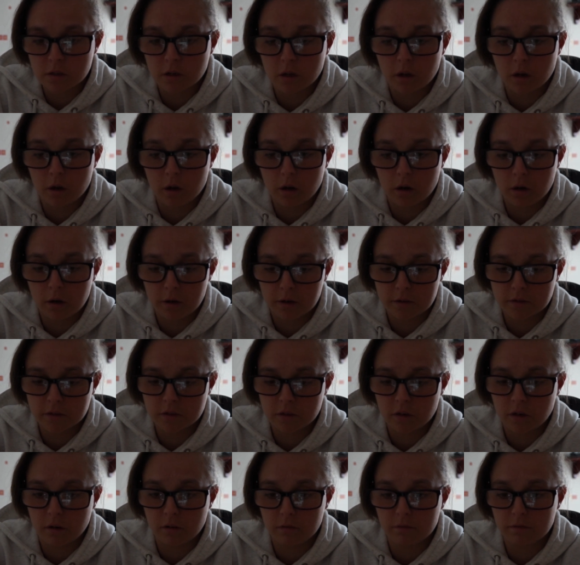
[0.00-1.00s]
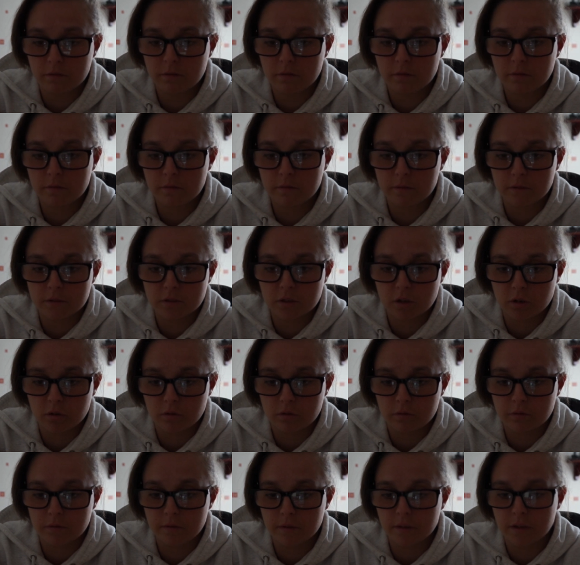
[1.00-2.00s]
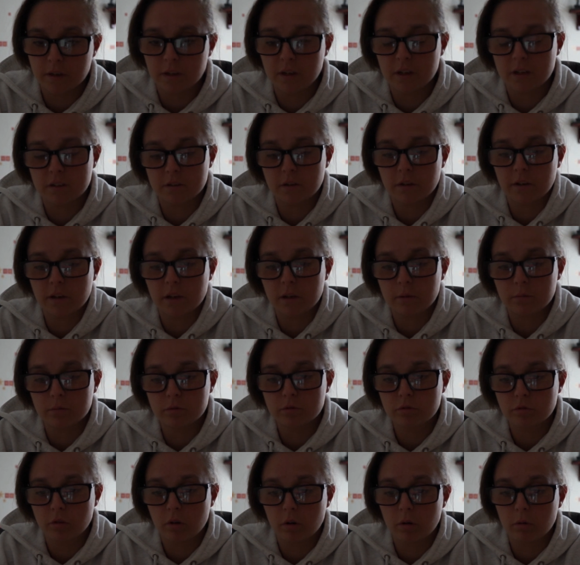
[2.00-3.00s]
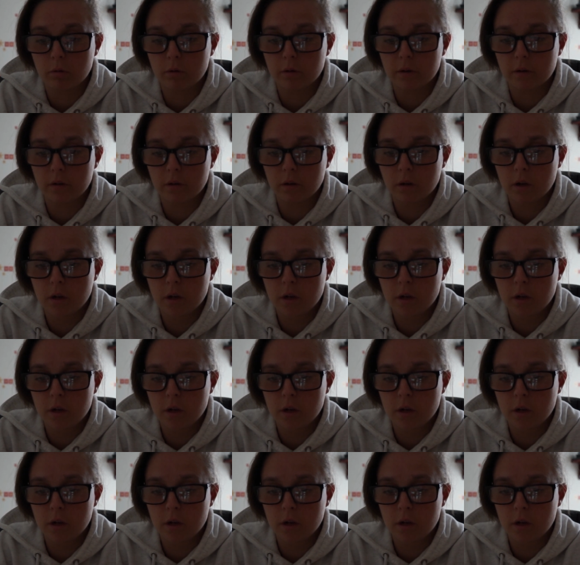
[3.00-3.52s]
a lot of photography as I keep scrolling.